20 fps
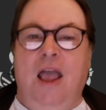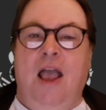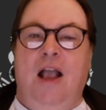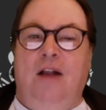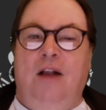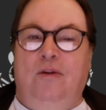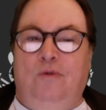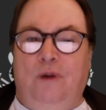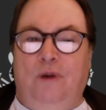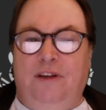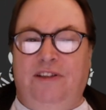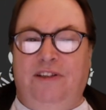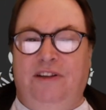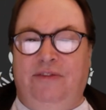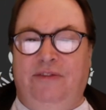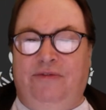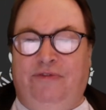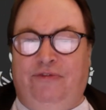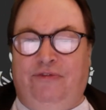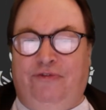Question
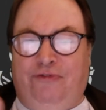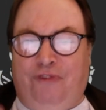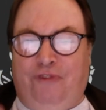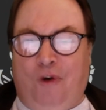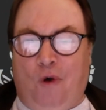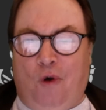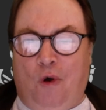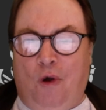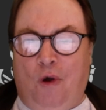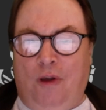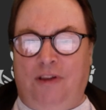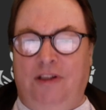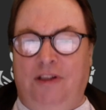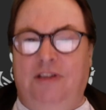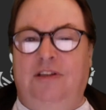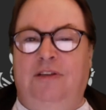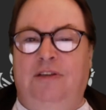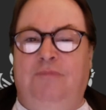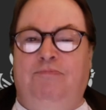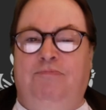4,
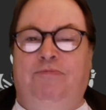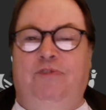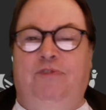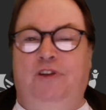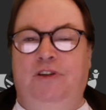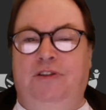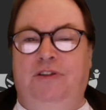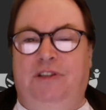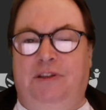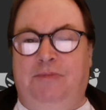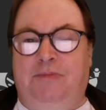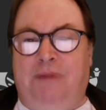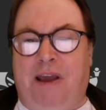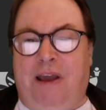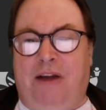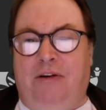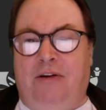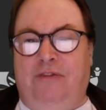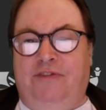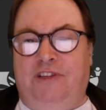2 to the
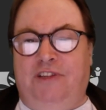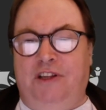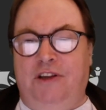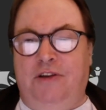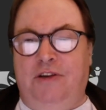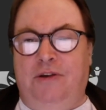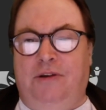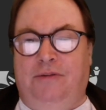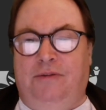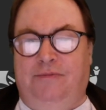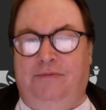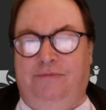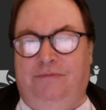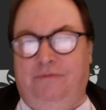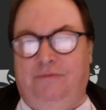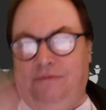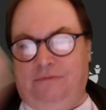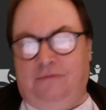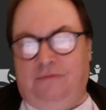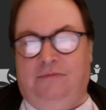power of 2
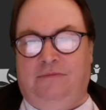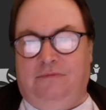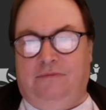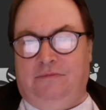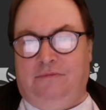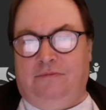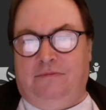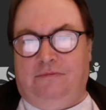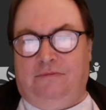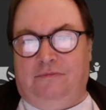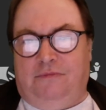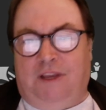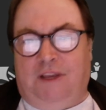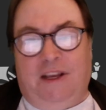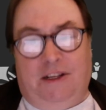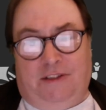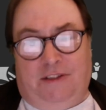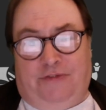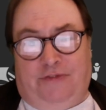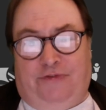
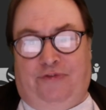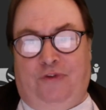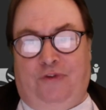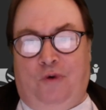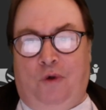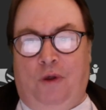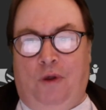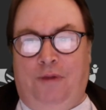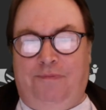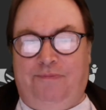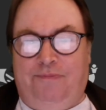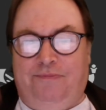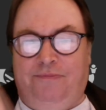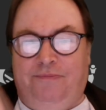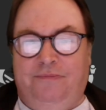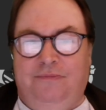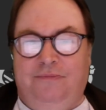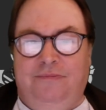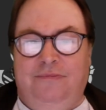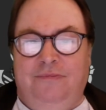is 4.
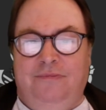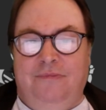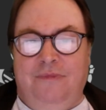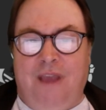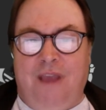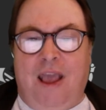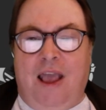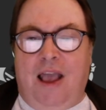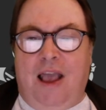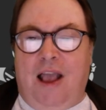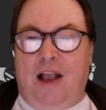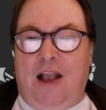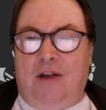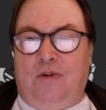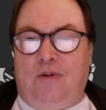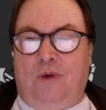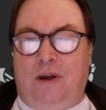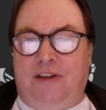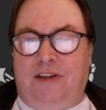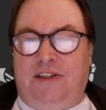
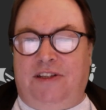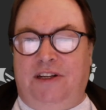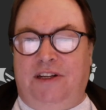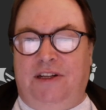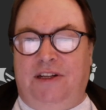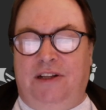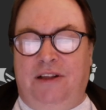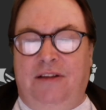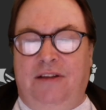Question